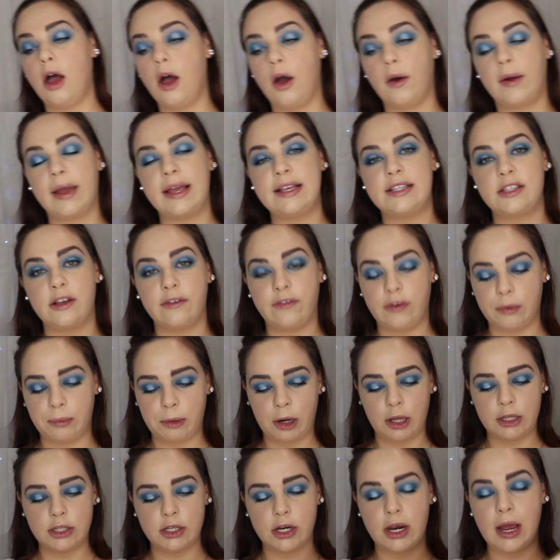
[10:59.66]
Okay, so for
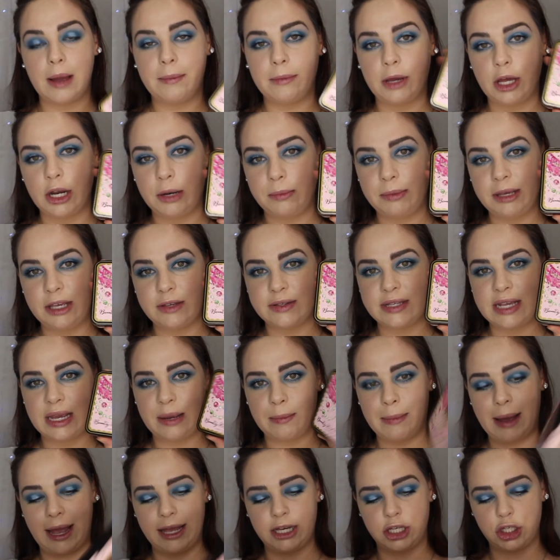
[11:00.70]
bronzer, I'm going to be using
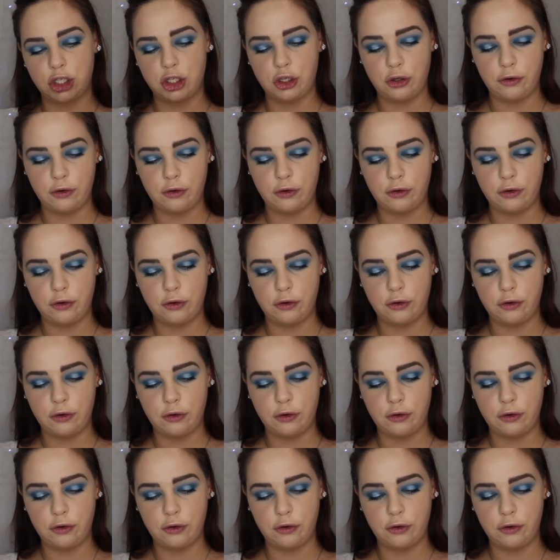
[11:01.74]
my Too